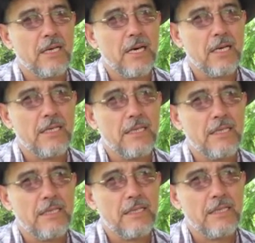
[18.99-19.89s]

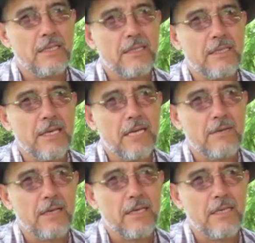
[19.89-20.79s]
I I
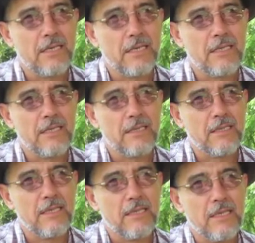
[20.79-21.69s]
have a
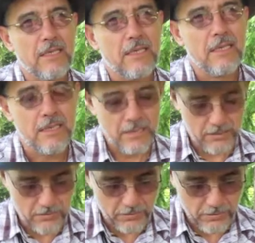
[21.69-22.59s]
a
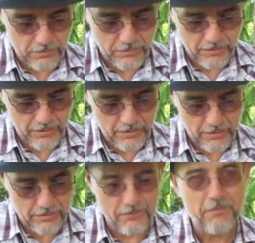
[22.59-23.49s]
history with
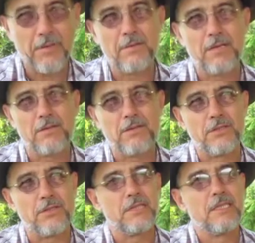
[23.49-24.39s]
um,
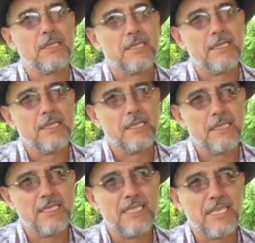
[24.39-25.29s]
permaculture
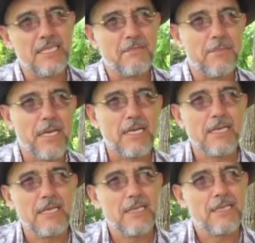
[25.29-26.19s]
that is dated back
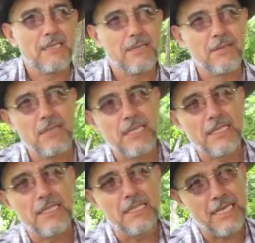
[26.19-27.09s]
to
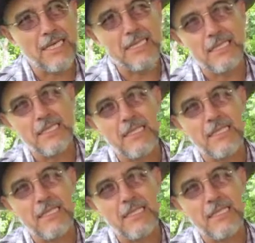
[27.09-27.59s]
1990.